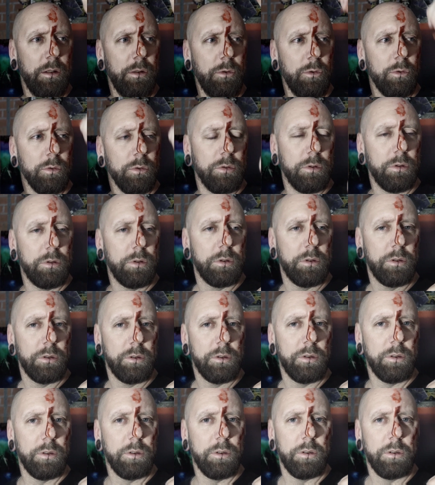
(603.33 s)
Oh.
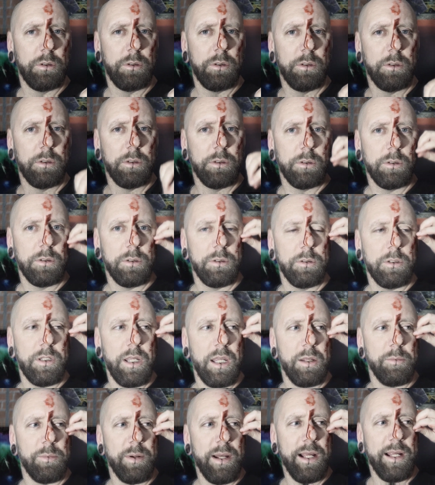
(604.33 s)
You
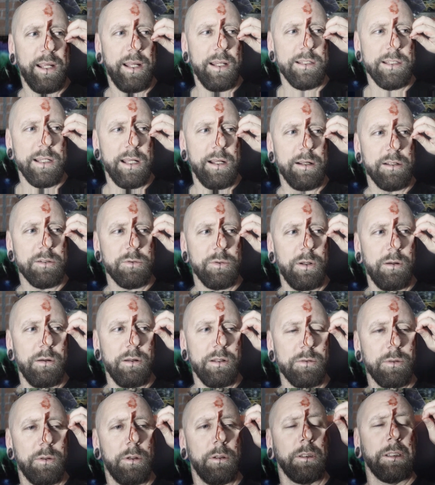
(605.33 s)
get your blackheads out as well.
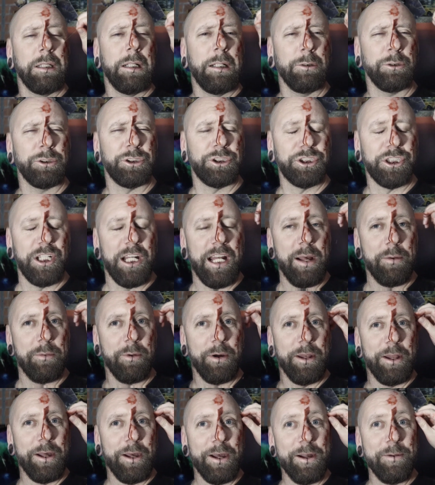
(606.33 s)
Just go, oh, shit, that
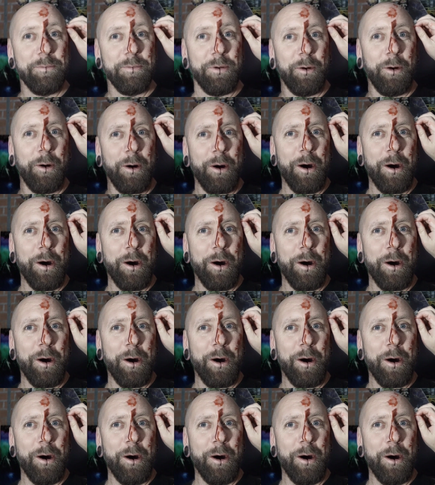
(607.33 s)
one hurt.